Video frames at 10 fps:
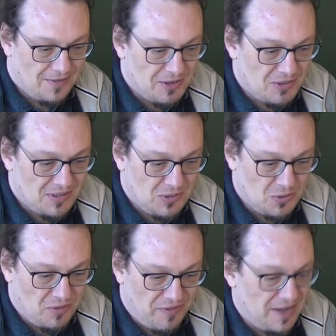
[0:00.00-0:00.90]
those
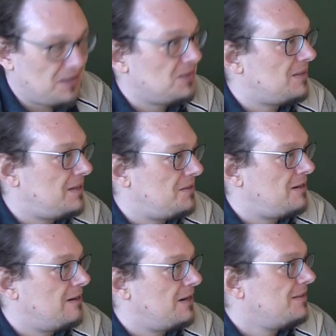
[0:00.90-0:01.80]
two things that
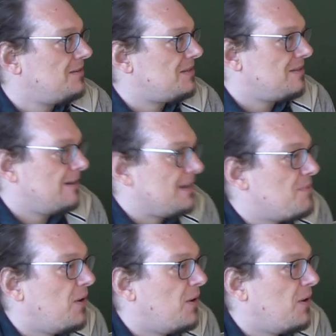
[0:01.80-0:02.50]
they're the starting